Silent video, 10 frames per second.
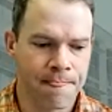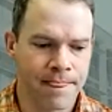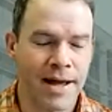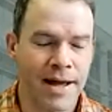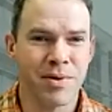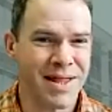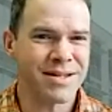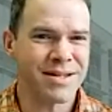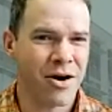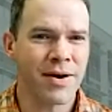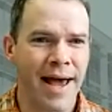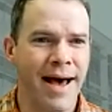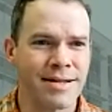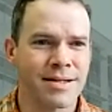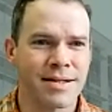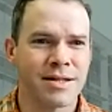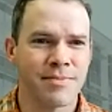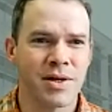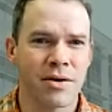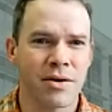But that's a hard ask. That's
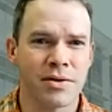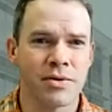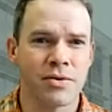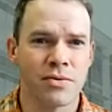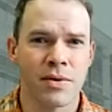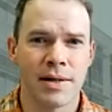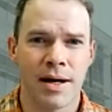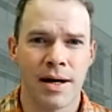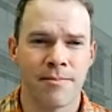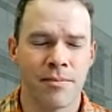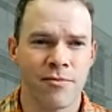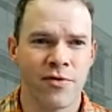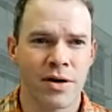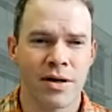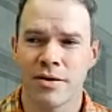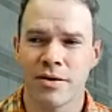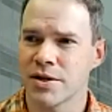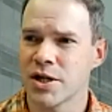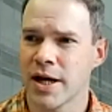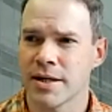something hard to do, very hard to
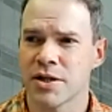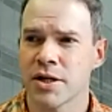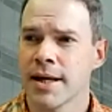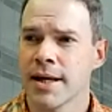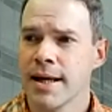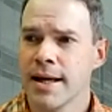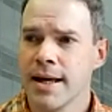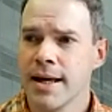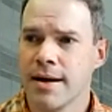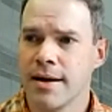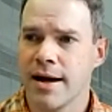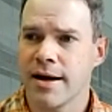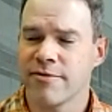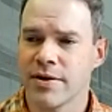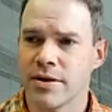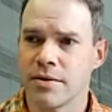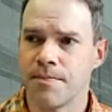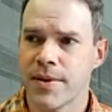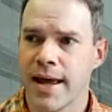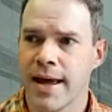change, I feel.
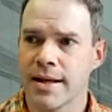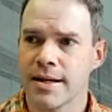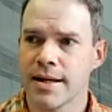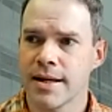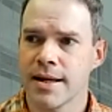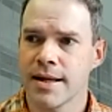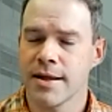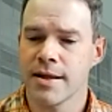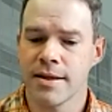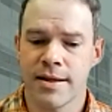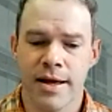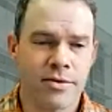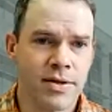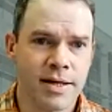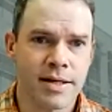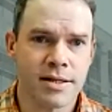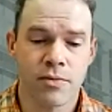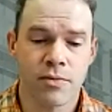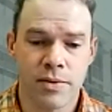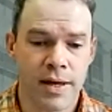And the other thing is,
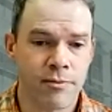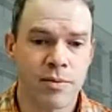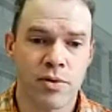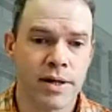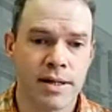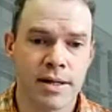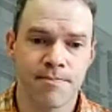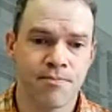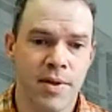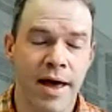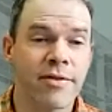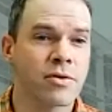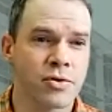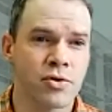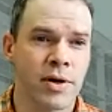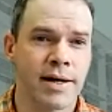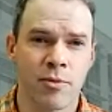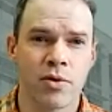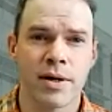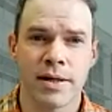can we bring ethical training
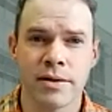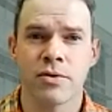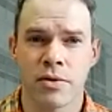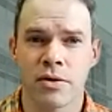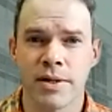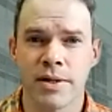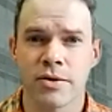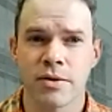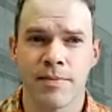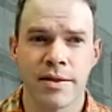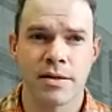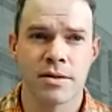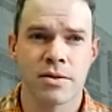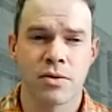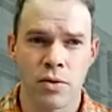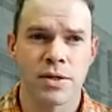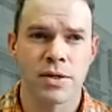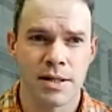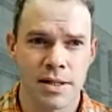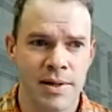more into our research methods
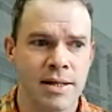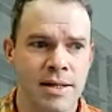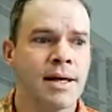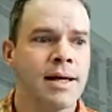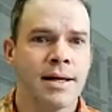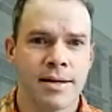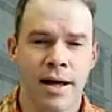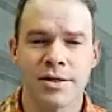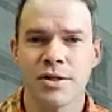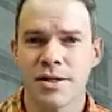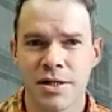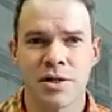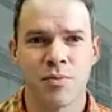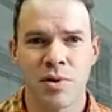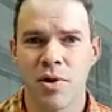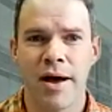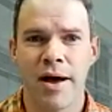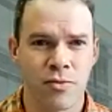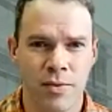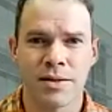courses? I mean, not just teaching people how to
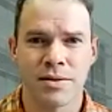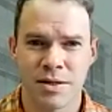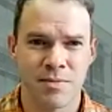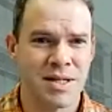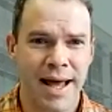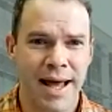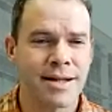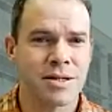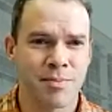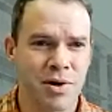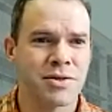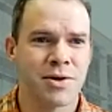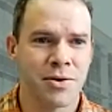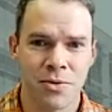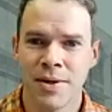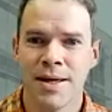run some stats, but also